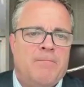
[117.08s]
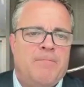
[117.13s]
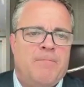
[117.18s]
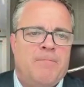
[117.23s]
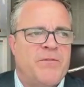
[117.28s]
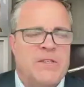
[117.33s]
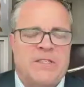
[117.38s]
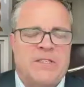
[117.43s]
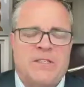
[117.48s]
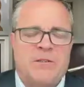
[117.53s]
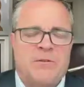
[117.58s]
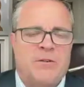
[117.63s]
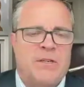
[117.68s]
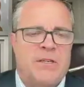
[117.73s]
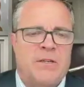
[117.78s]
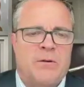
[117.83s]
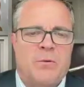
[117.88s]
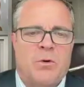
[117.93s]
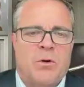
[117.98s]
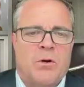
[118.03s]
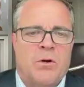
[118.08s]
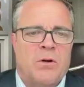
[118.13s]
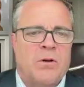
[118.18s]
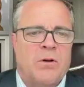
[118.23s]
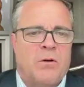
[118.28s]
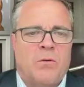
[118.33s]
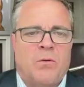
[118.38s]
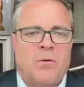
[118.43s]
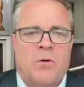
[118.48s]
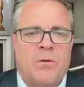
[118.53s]
facility
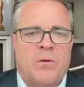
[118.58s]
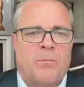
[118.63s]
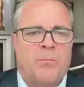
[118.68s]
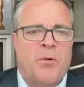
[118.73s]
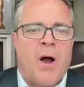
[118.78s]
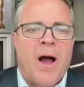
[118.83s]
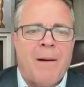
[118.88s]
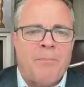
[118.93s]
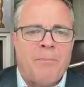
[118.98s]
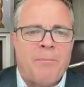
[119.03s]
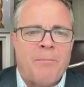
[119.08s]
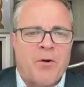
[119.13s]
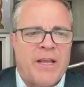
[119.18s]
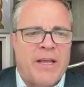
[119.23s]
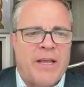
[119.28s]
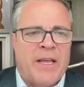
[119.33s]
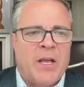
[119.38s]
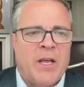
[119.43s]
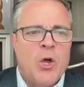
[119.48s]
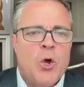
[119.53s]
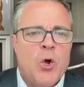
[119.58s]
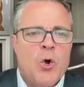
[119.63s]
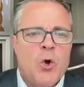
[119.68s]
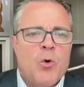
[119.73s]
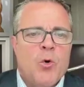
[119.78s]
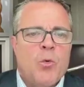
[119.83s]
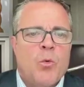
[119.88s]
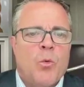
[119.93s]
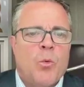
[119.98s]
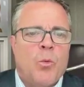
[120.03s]
or property.
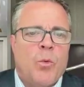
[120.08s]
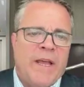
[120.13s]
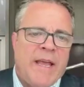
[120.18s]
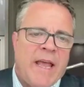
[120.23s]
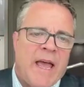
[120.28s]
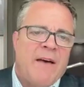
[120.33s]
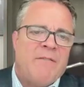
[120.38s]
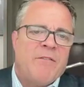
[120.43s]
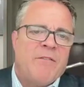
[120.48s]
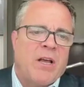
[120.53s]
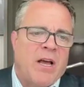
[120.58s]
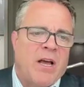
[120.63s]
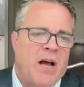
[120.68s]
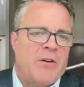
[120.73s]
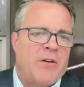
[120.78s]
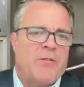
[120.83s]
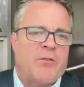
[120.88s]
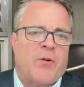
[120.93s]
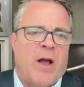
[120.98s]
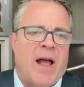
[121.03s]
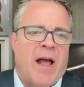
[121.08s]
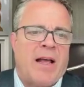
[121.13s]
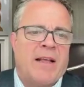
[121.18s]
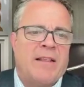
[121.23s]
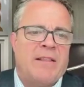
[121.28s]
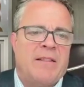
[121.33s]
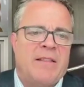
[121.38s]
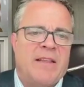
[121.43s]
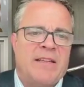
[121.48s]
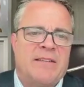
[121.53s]
We have a
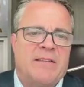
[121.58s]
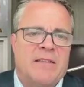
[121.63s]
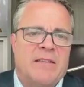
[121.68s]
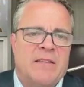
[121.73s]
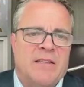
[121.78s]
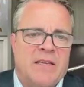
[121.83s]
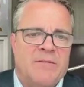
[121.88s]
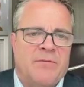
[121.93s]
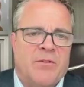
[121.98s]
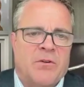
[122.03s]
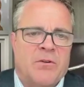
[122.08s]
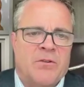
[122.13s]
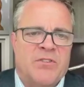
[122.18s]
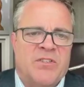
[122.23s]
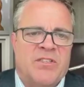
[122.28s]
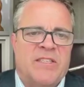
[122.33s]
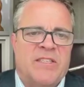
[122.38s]
contract that delivers